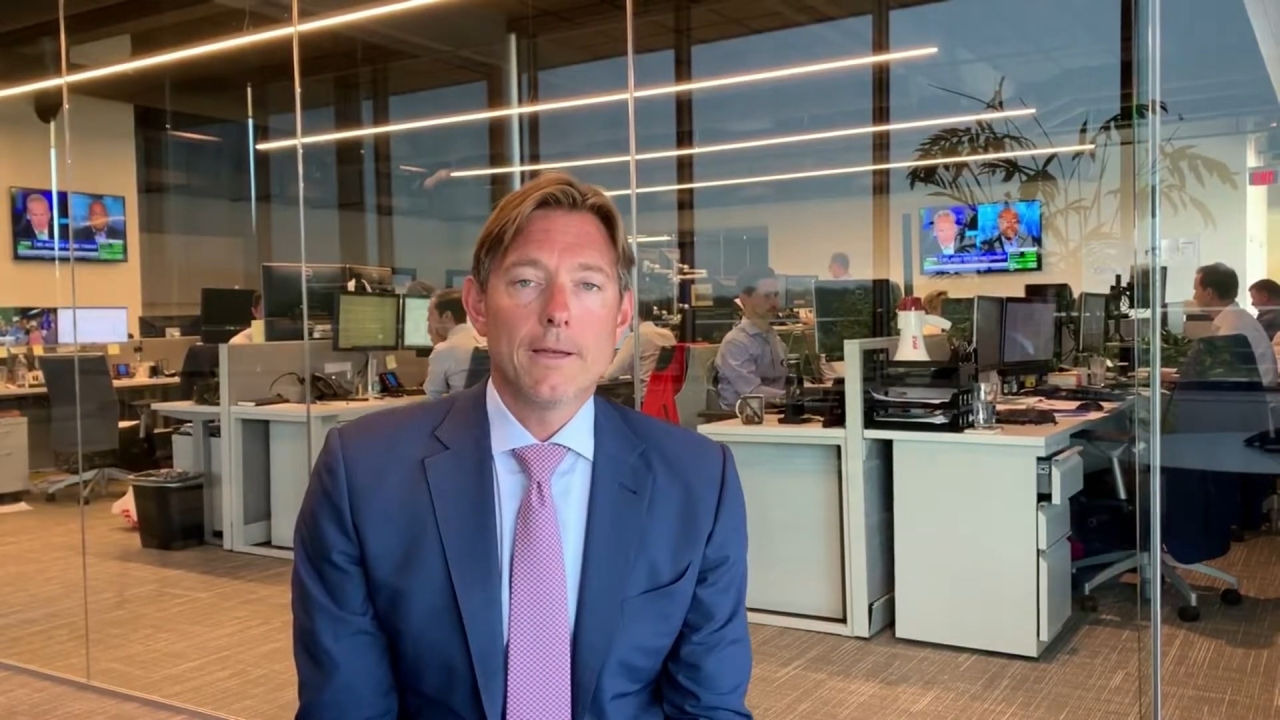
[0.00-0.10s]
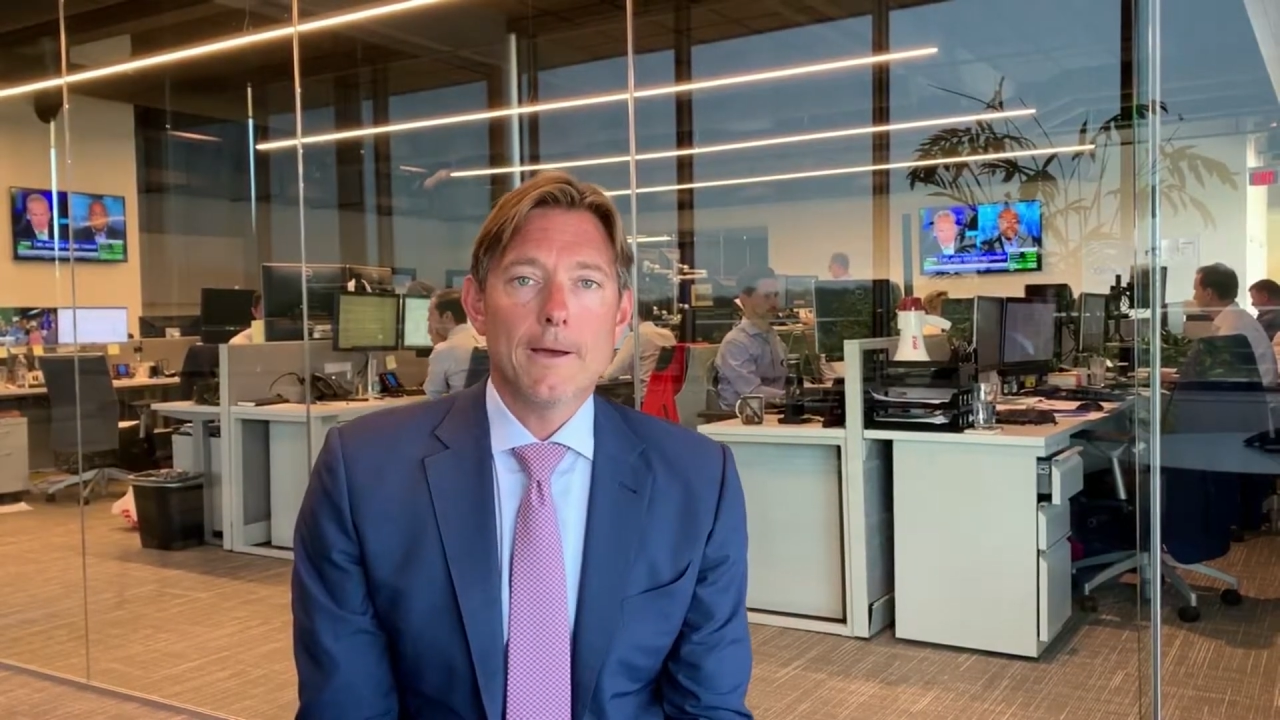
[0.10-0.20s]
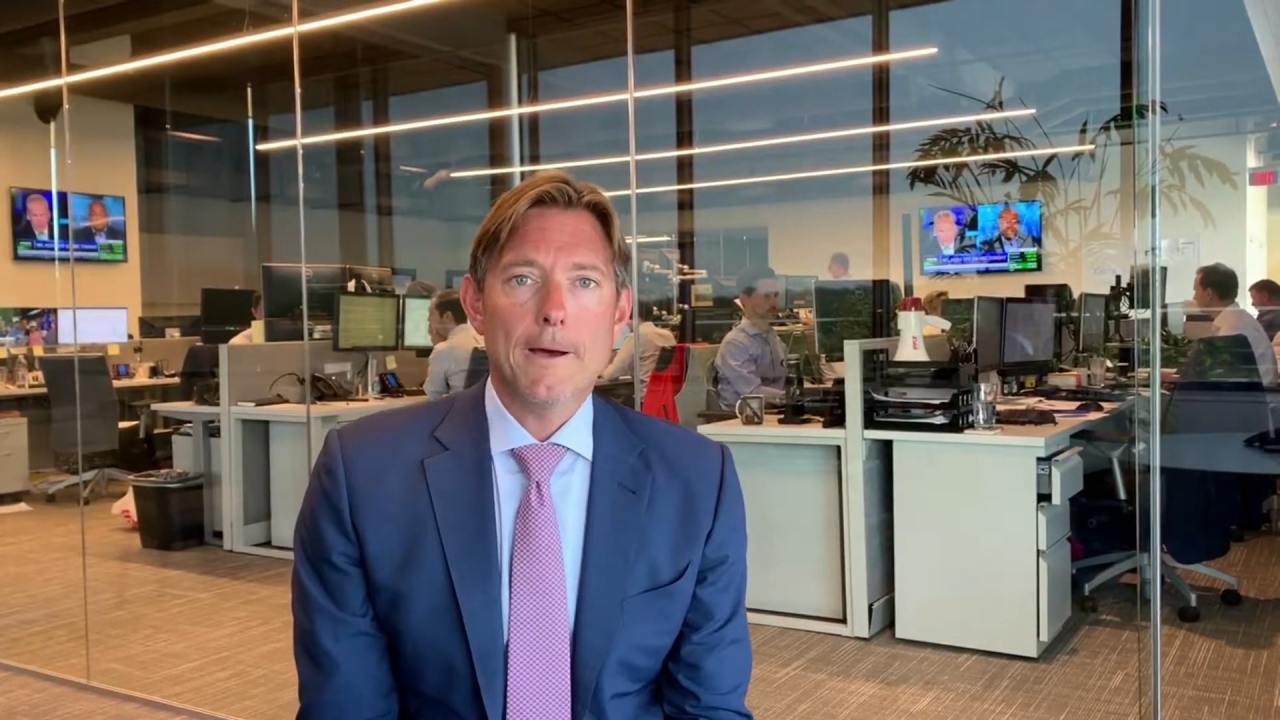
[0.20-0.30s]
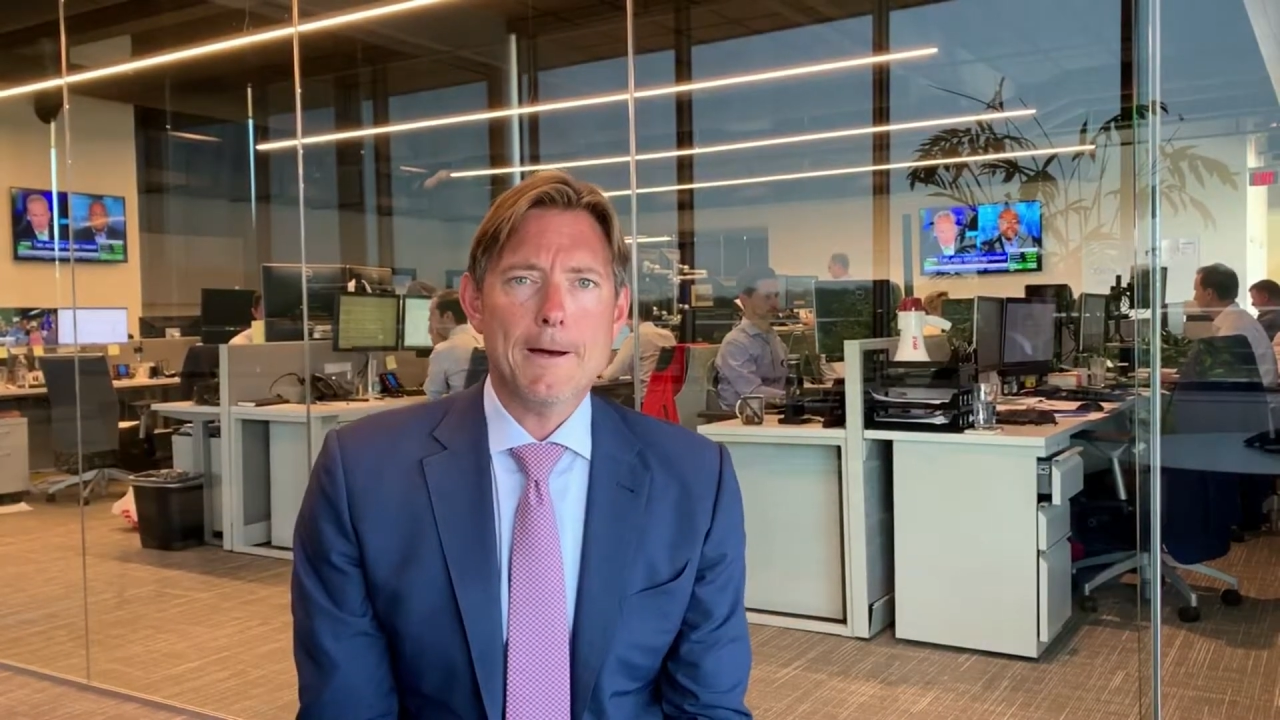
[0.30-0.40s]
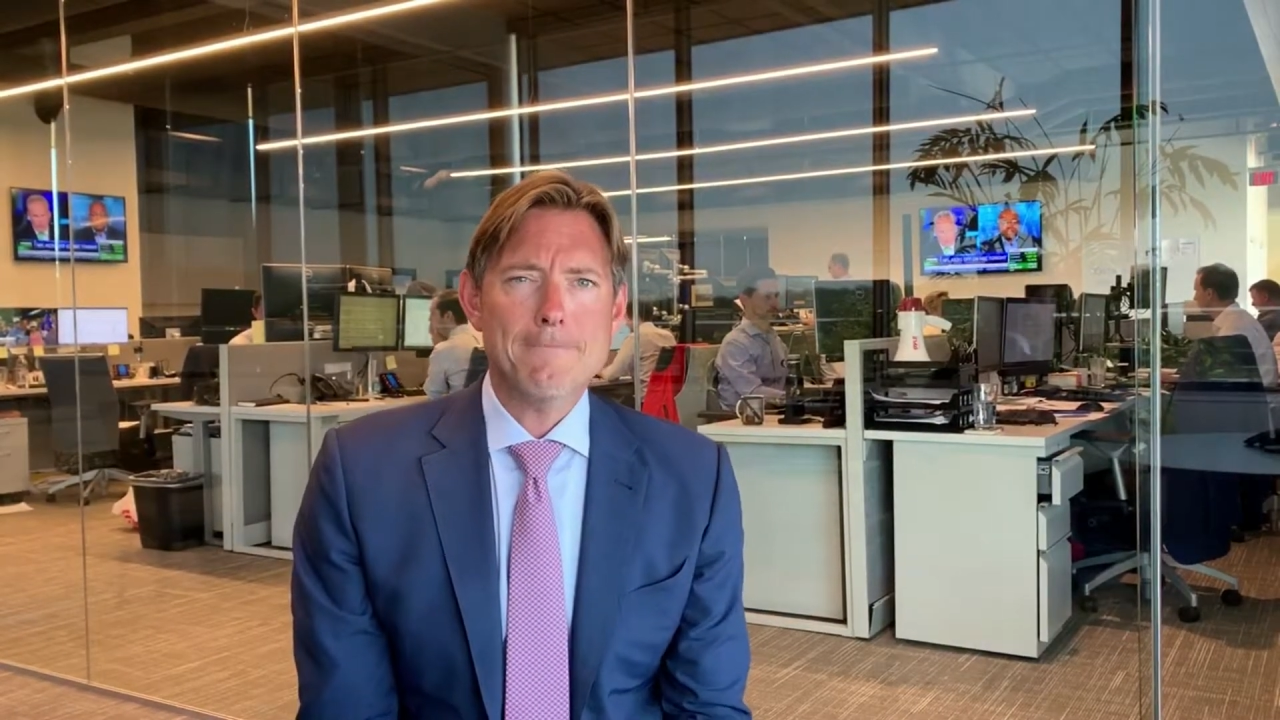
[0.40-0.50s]

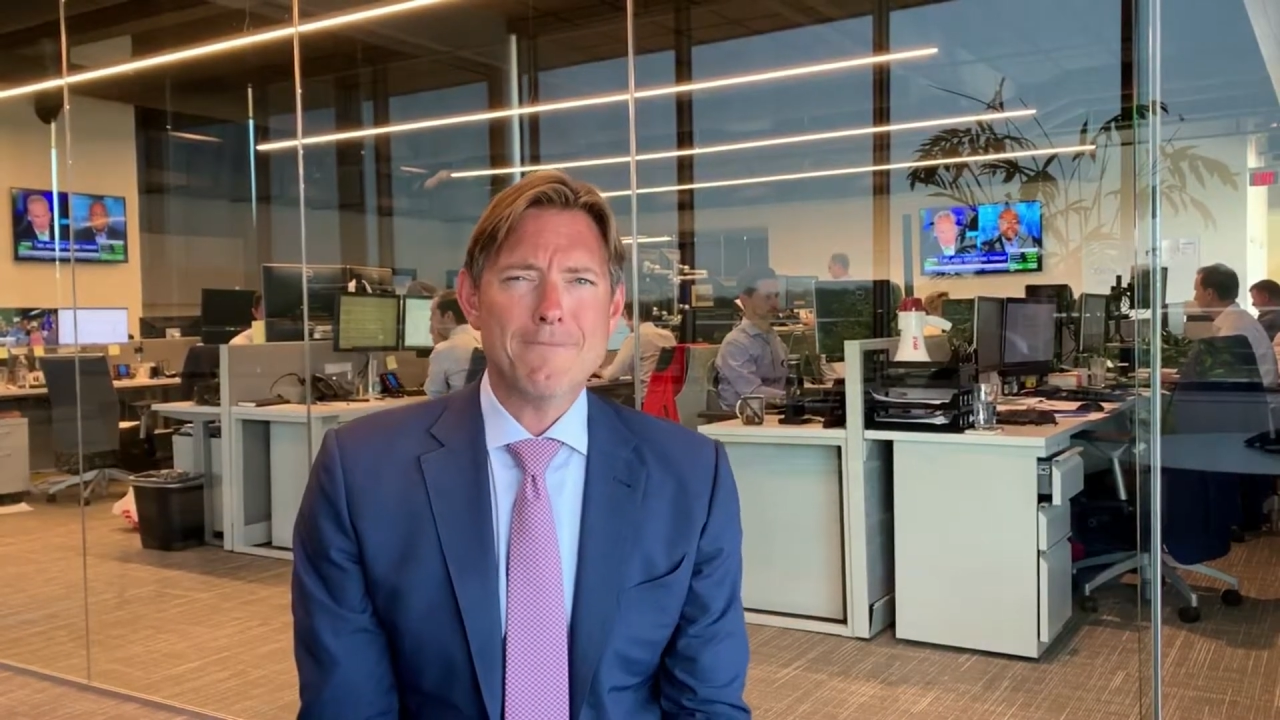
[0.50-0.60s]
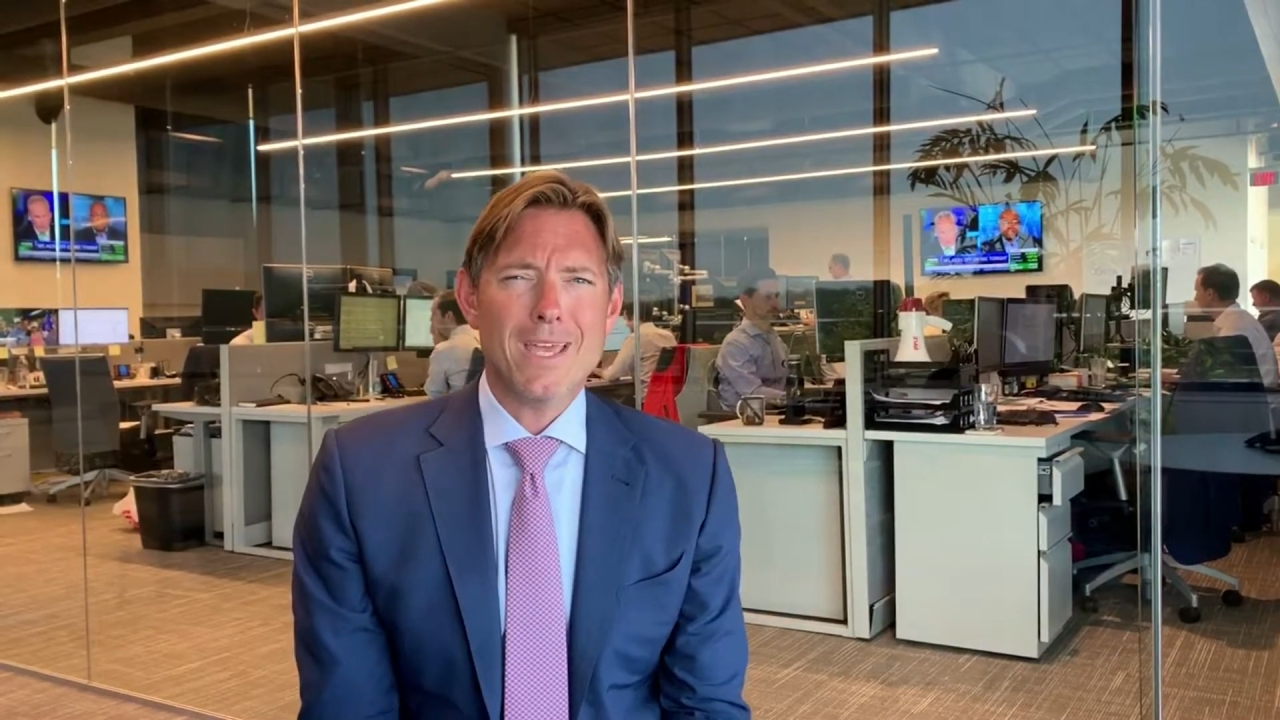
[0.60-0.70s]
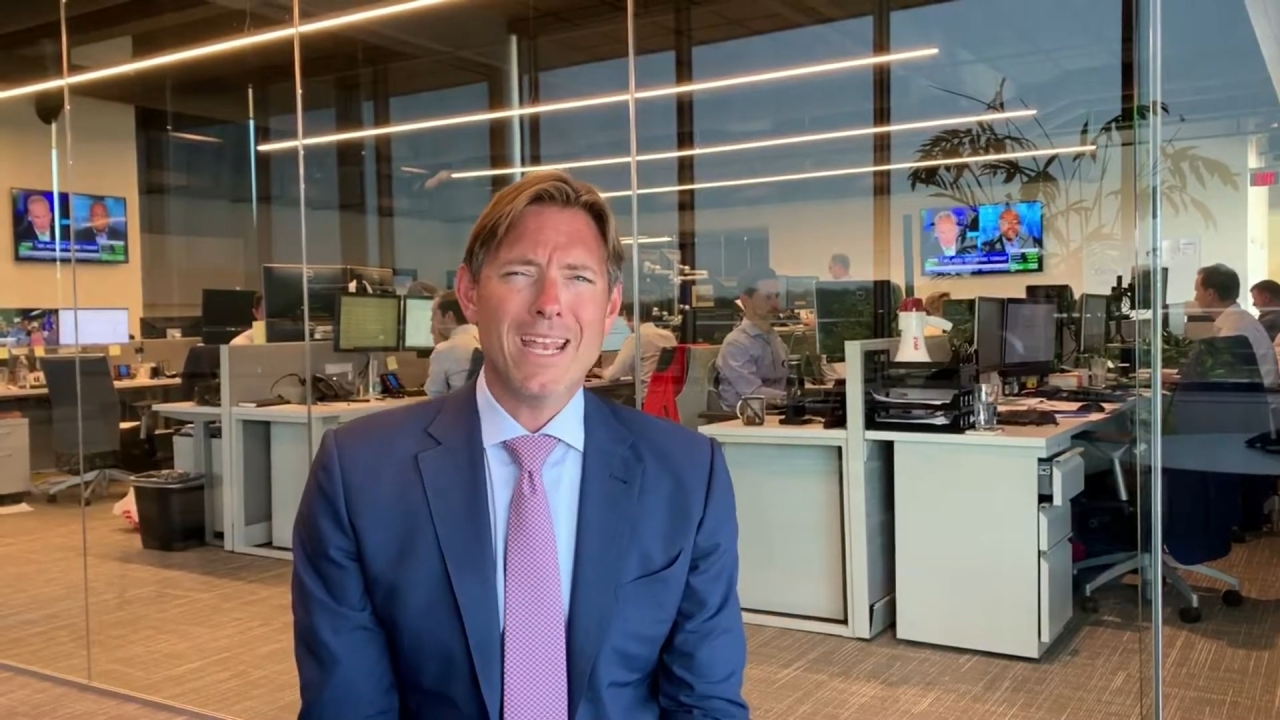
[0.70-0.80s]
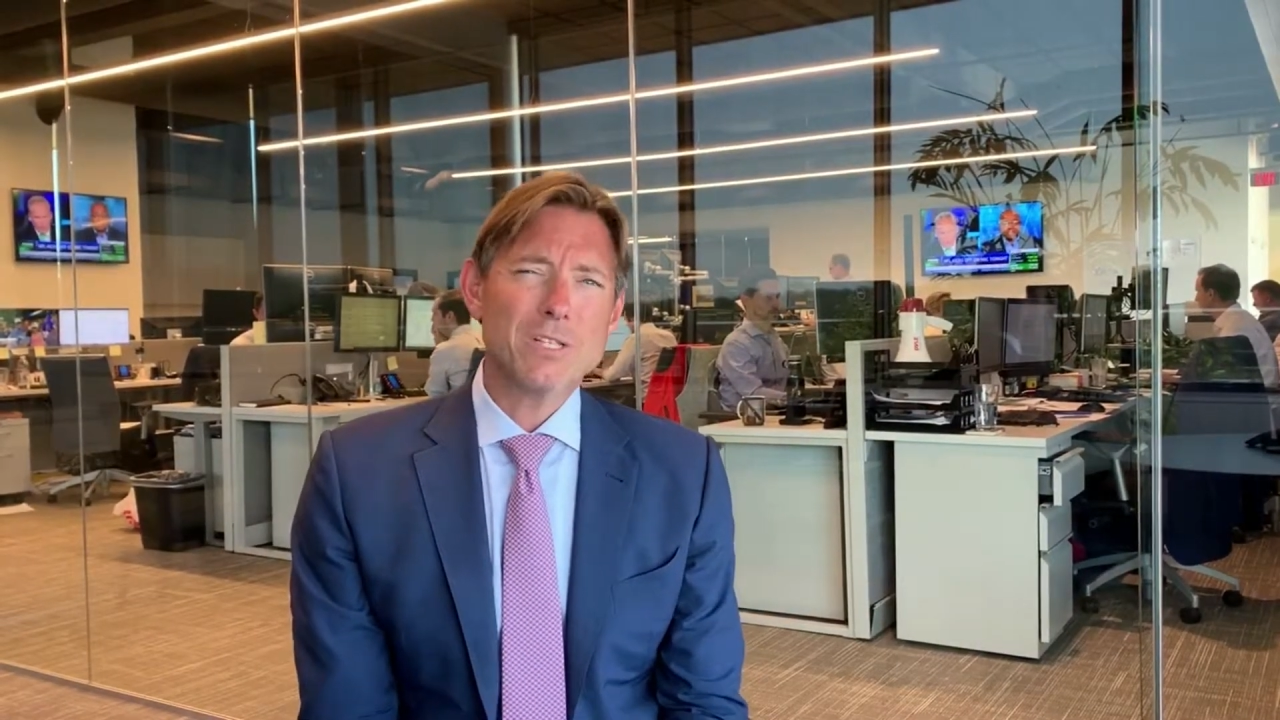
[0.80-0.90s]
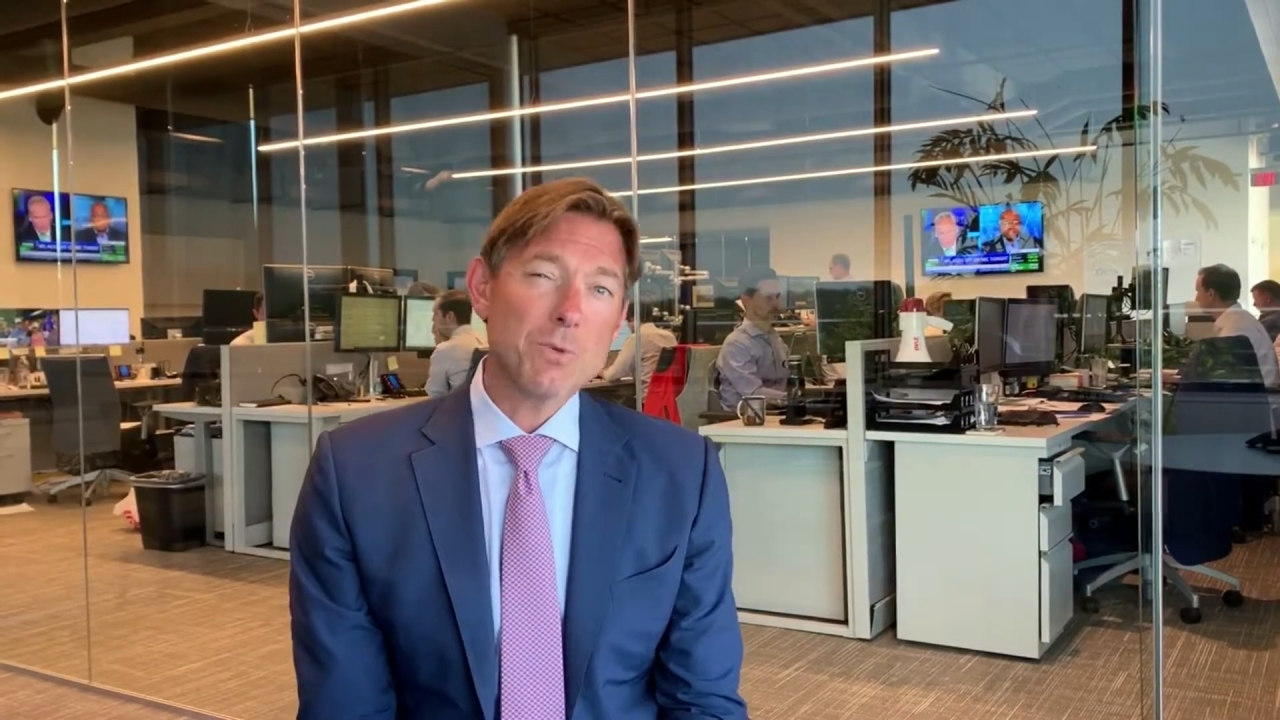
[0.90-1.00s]
And as